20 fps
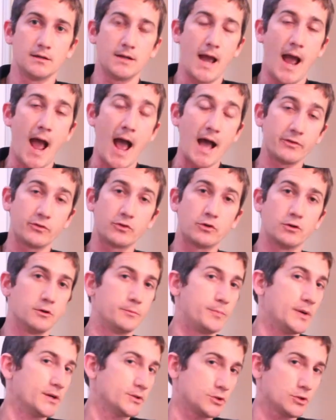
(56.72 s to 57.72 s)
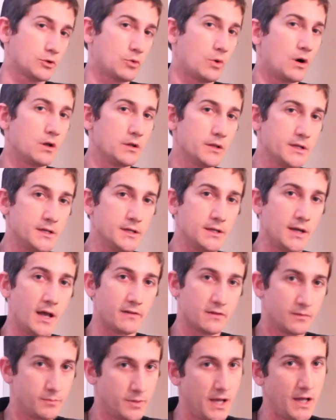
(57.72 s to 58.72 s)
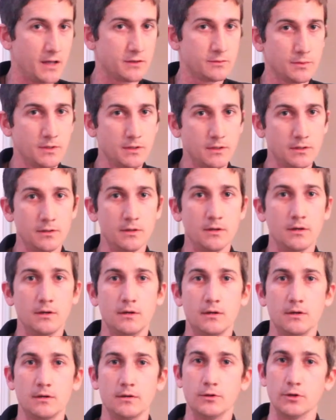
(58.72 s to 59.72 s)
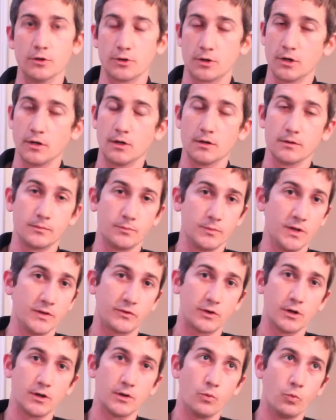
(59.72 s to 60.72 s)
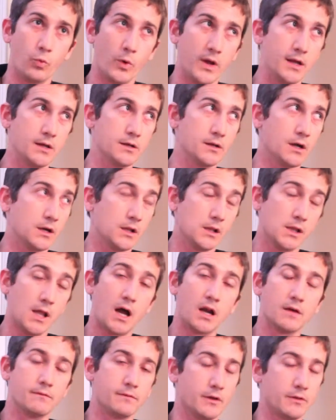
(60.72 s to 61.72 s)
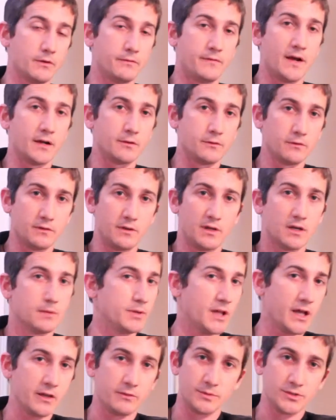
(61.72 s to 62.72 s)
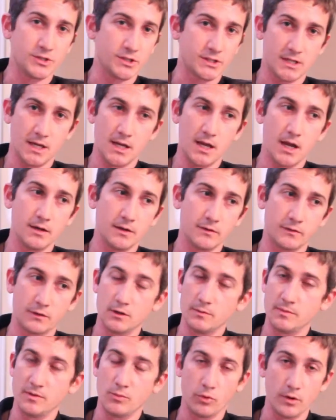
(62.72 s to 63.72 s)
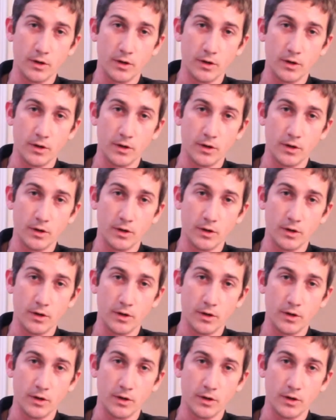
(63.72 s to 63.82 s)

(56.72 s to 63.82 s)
as good picture quality as a plasma, it's gonna win on a lot of other factors that a plasma just can't. It's gonna be more